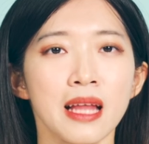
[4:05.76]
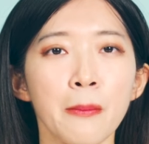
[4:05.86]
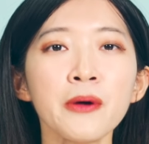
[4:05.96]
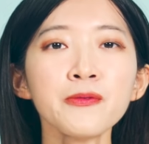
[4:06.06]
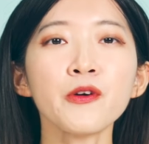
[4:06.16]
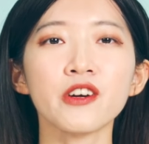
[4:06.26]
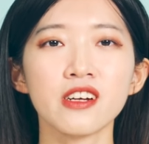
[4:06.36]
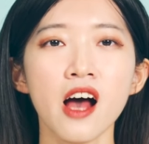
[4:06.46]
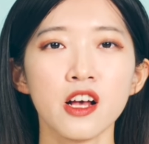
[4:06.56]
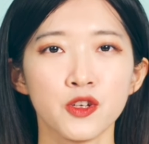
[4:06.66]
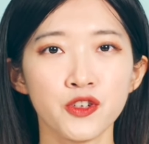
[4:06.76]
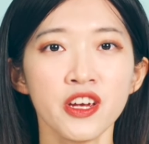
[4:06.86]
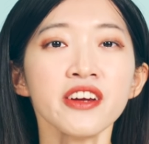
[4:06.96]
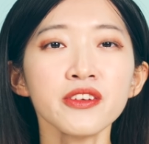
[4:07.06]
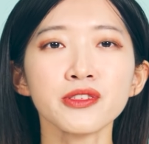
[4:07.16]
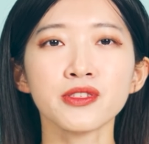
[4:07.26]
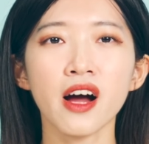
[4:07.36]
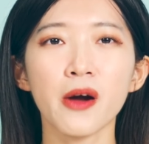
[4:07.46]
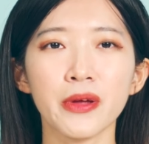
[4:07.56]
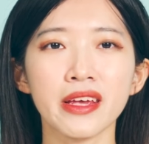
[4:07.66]
Number 4. Share your
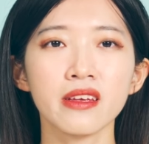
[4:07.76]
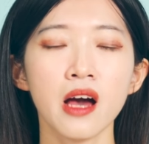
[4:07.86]
story.